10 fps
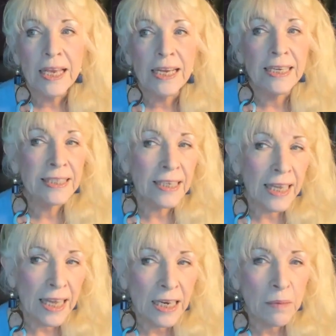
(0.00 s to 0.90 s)
It's an
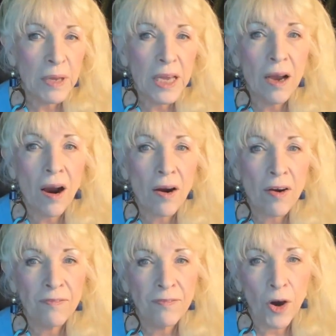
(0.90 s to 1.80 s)
enemy or
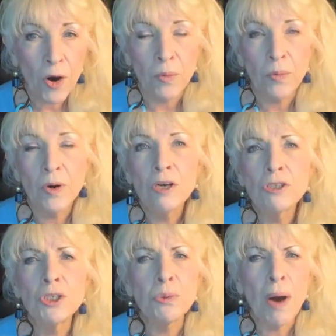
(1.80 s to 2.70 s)
a foe,
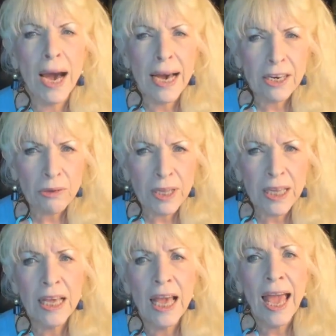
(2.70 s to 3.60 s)
to
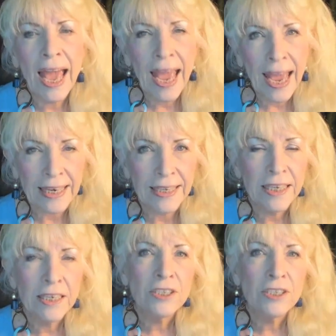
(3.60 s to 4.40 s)
utterly hate.